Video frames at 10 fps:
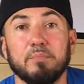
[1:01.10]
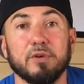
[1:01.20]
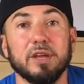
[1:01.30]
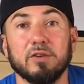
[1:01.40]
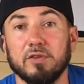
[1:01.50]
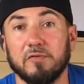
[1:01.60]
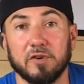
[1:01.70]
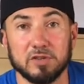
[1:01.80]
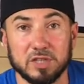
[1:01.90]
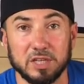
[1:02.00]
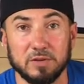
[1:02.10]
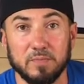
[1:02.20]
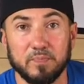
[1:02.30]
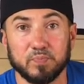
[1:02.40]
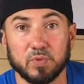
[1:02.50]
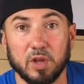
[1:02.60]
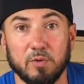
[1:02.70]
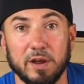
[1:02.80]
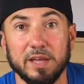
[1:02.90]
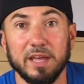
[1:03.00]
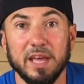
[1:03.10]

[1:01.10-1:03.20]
breed on the first heat, all right?